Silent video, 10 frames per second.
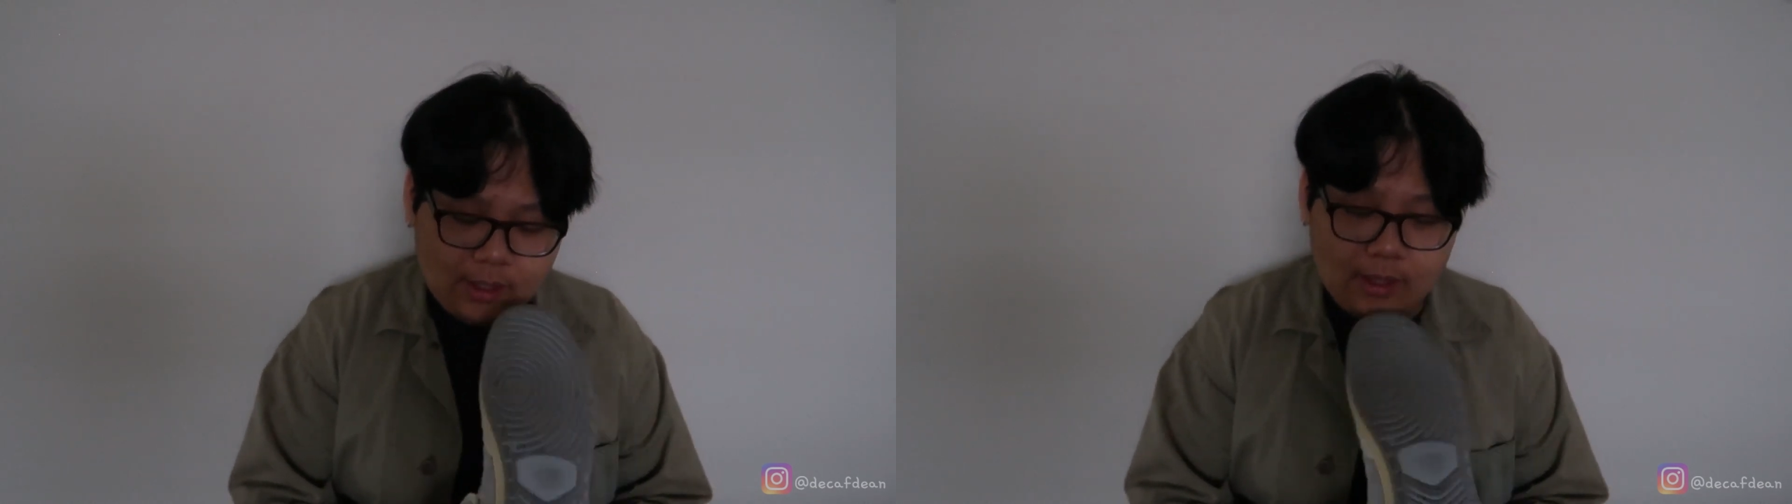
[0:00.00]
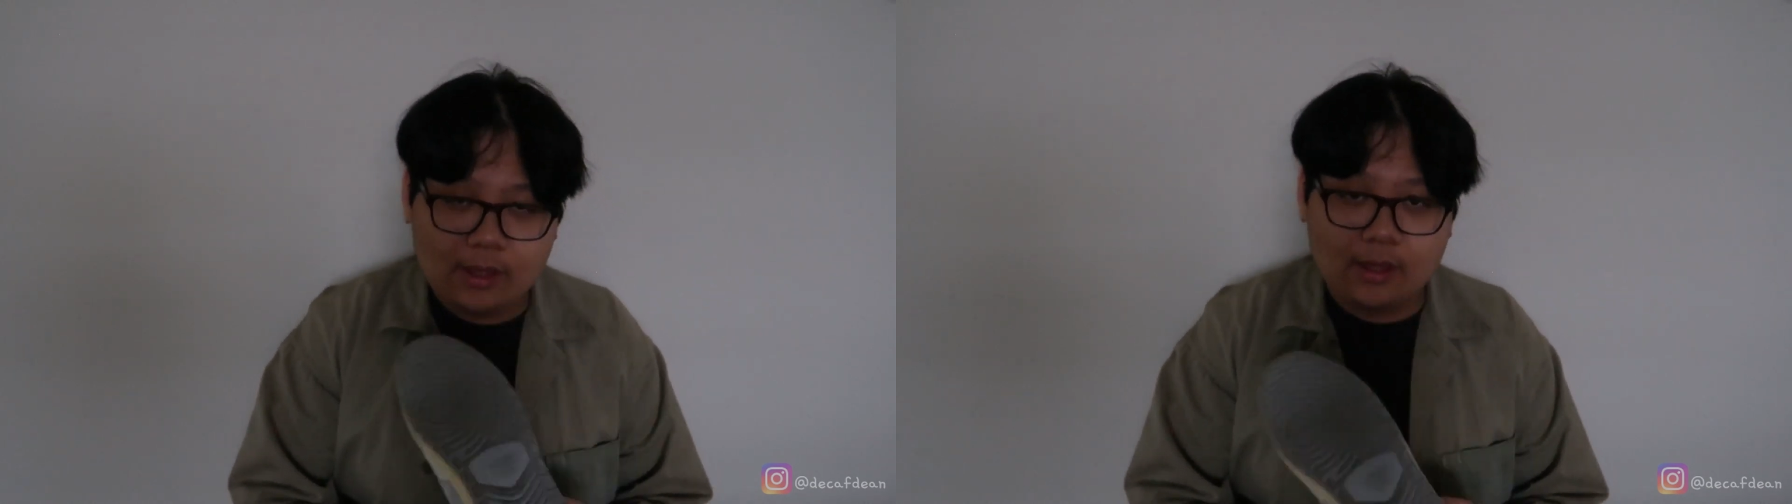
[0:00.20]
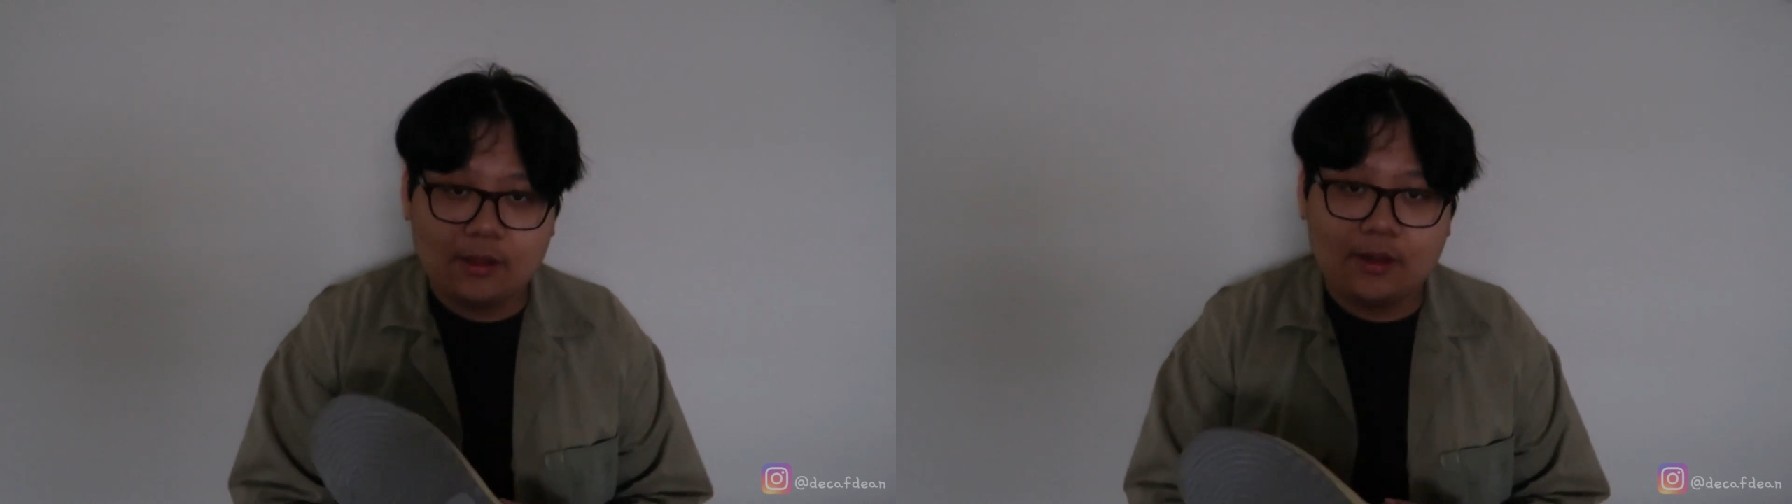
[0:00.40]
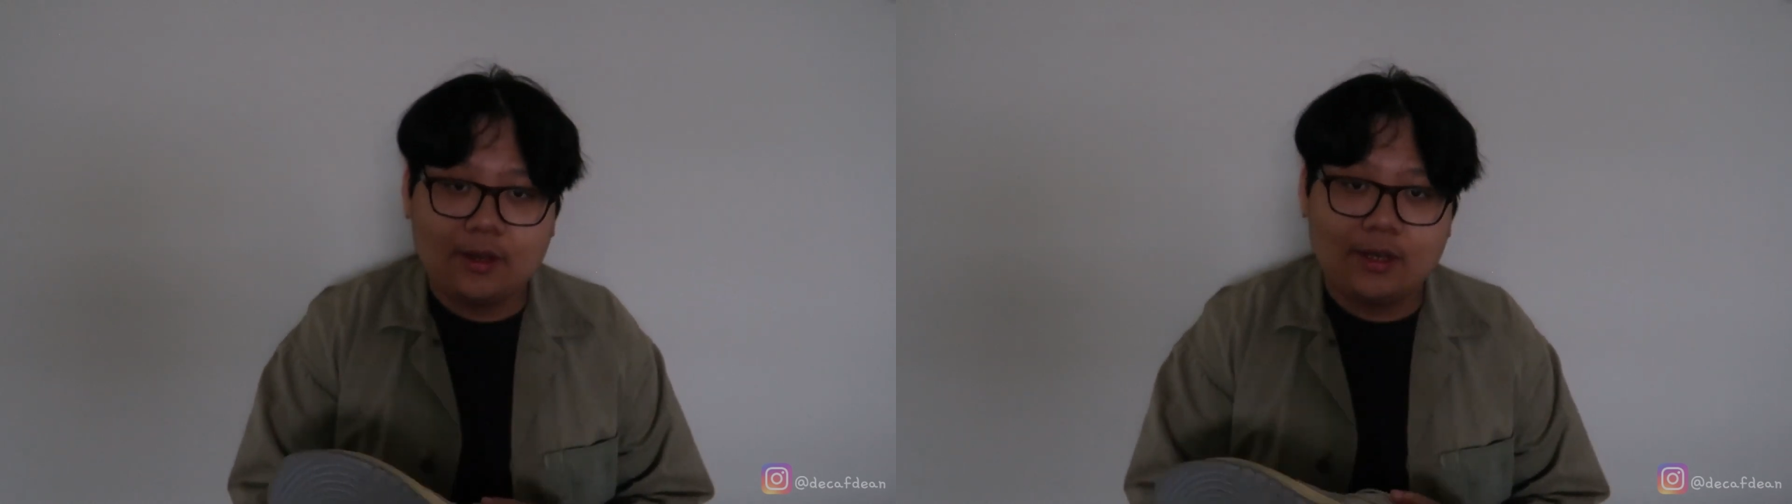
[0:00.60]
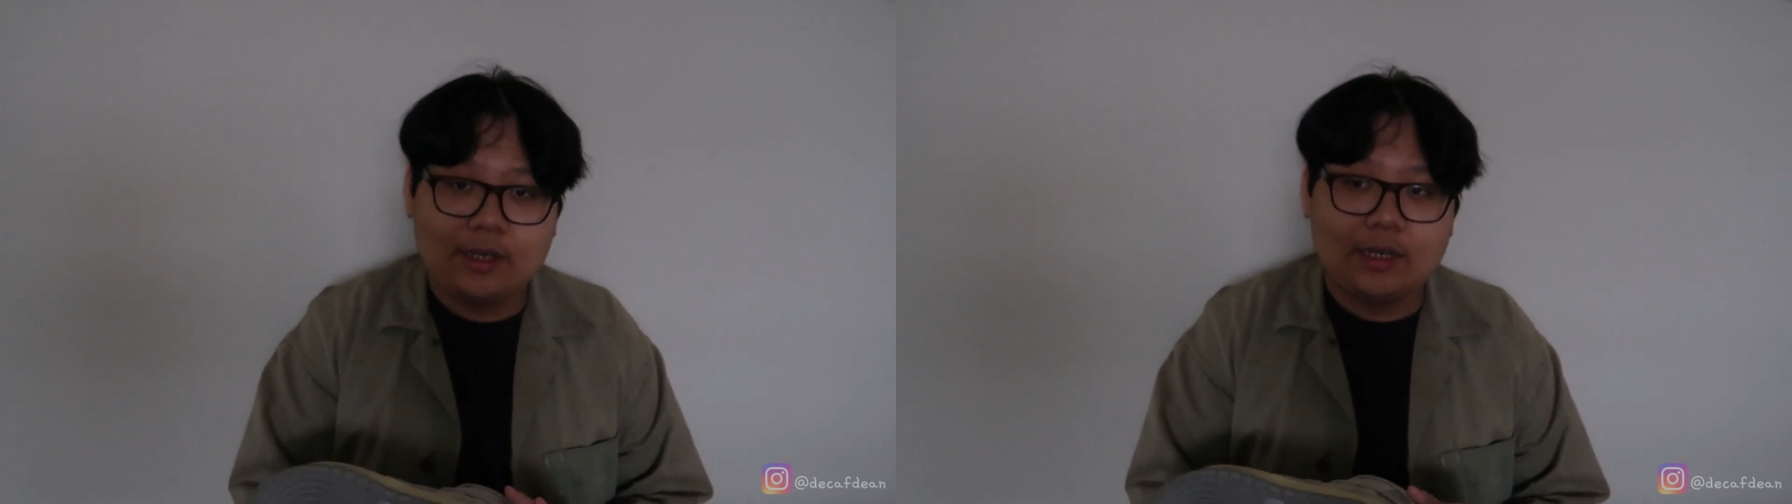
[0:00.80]

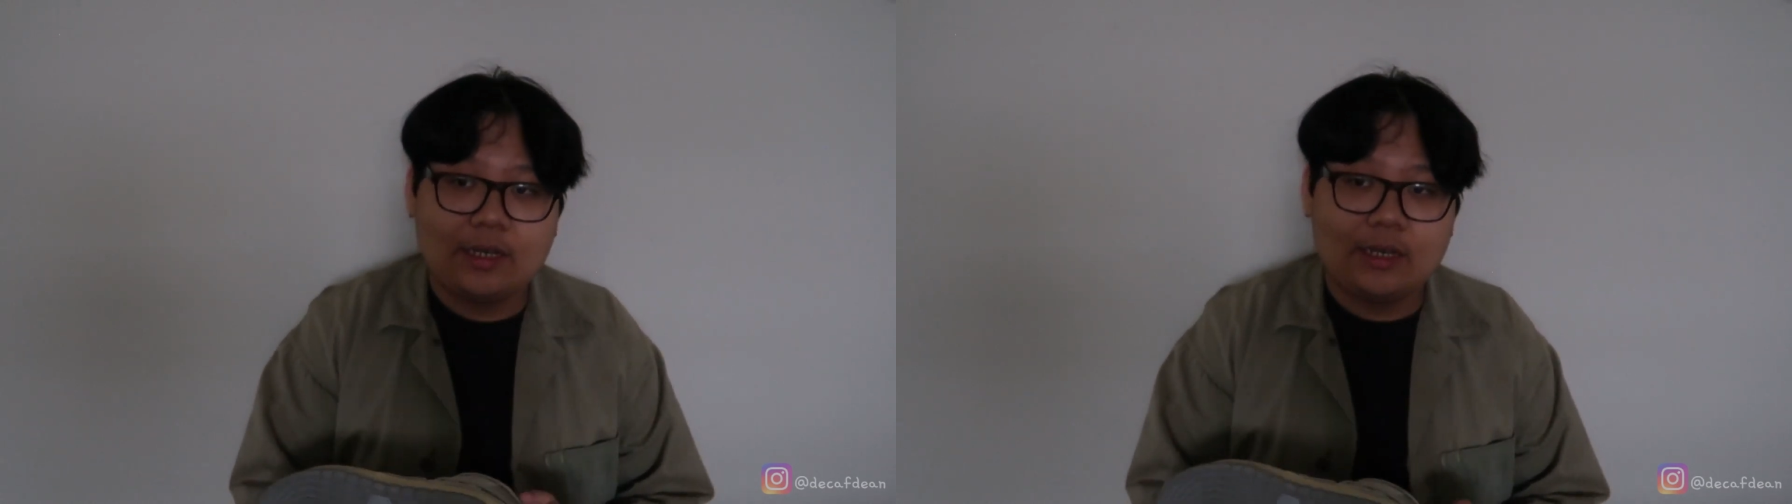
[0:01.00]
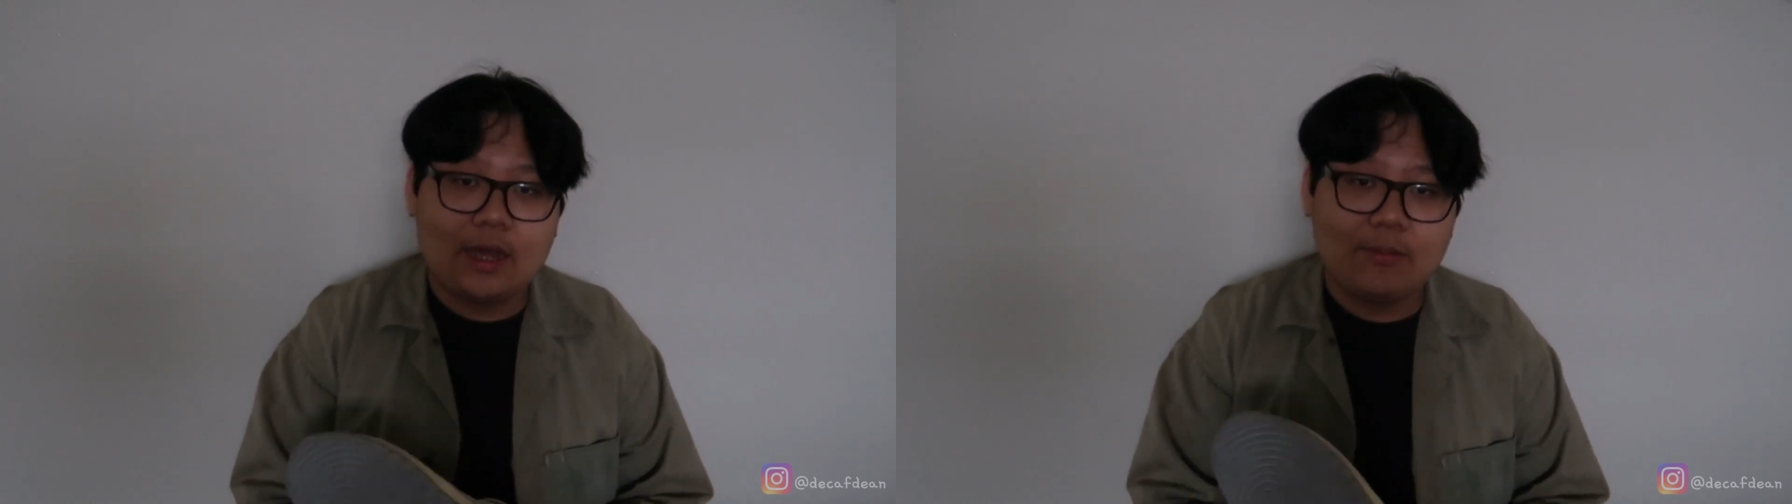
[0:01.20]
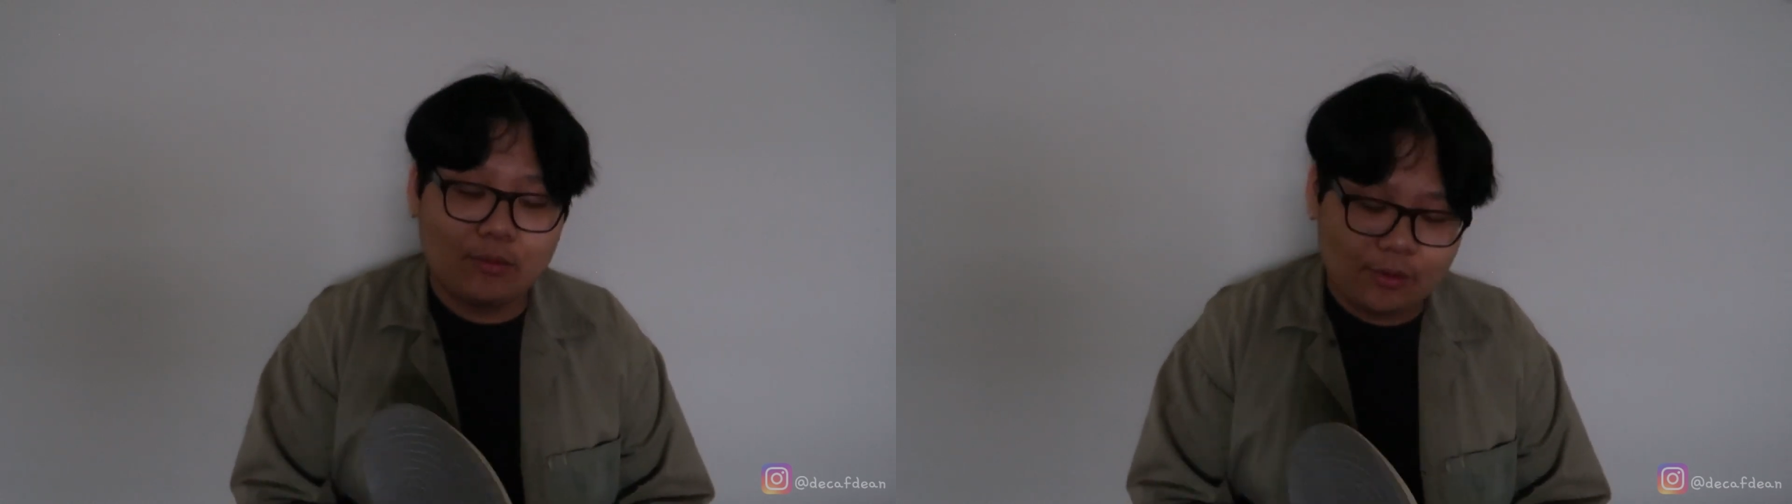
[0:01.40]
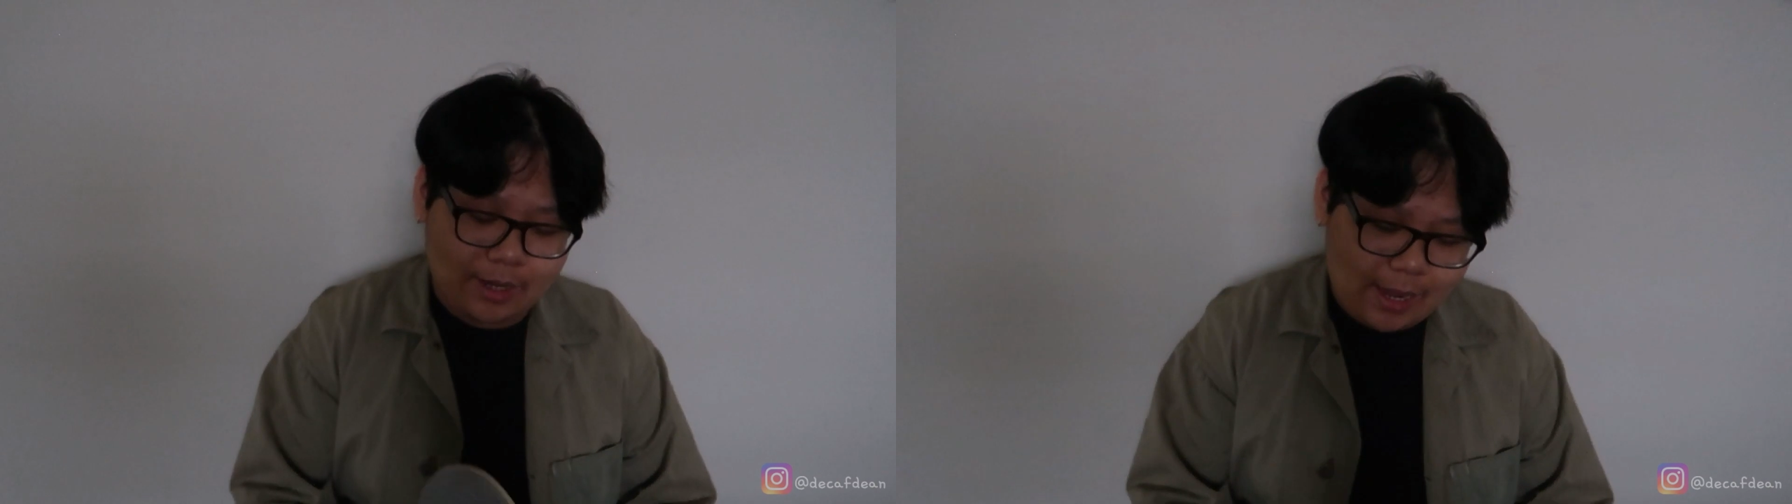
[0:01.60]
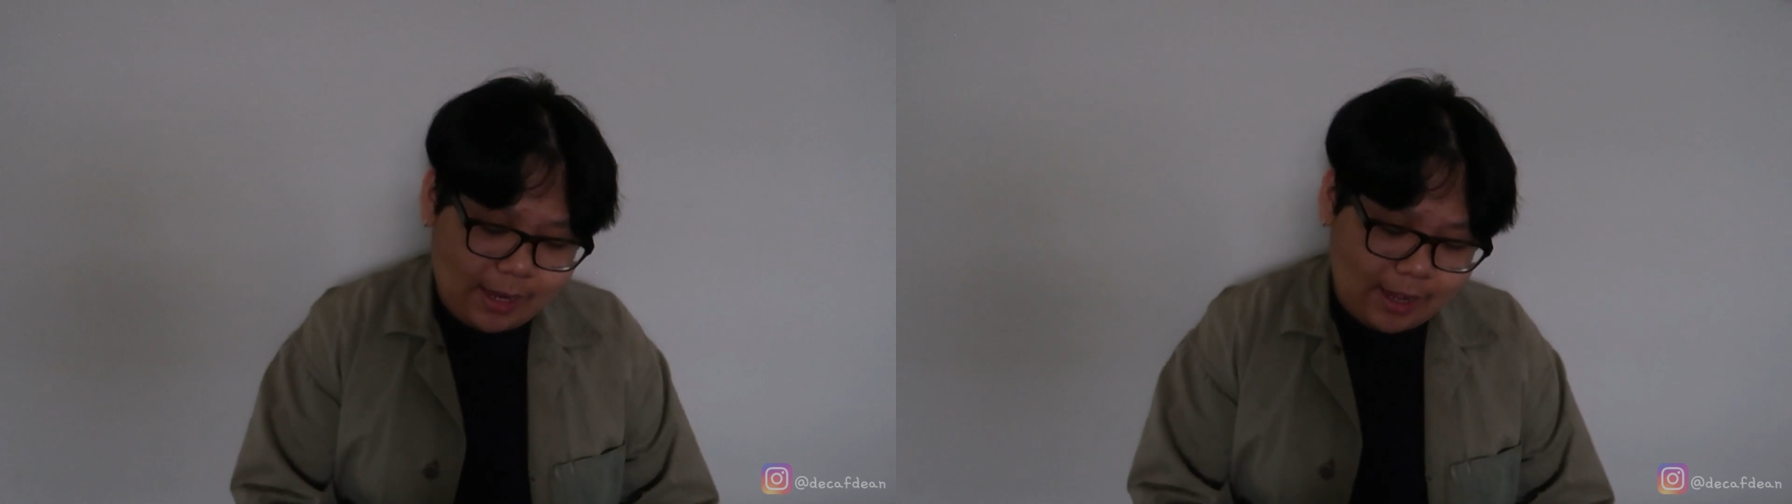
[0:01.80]

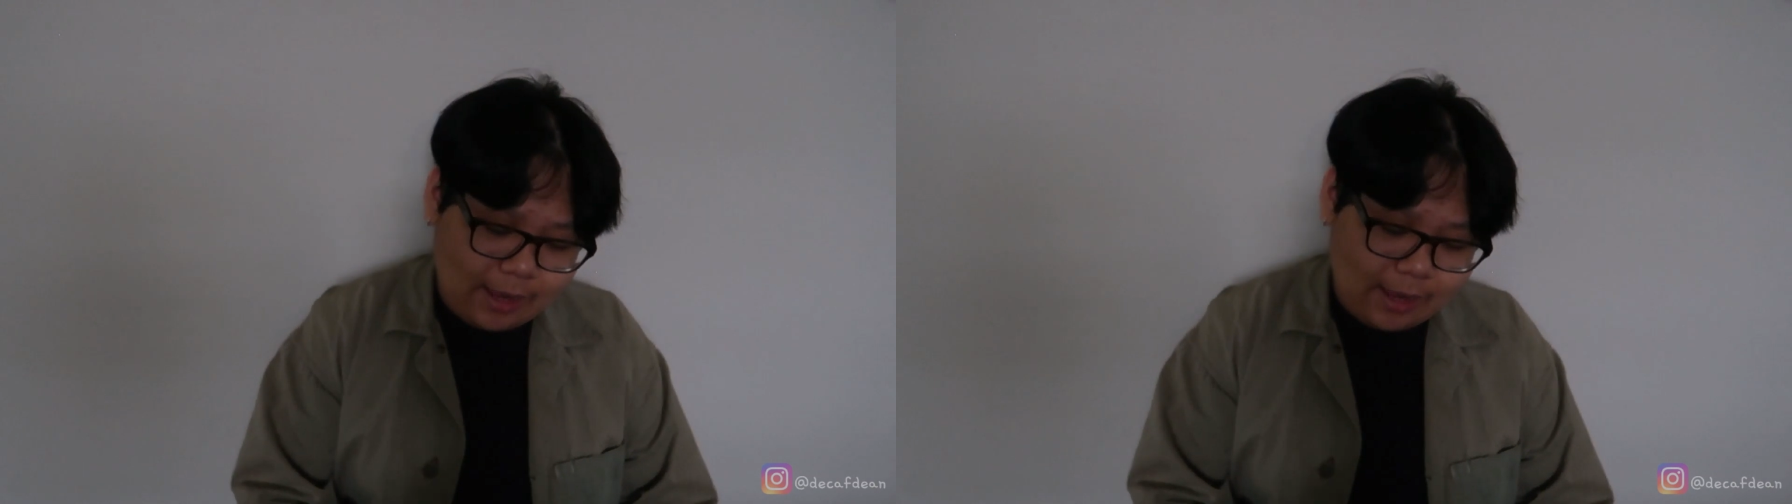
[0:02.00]
9.8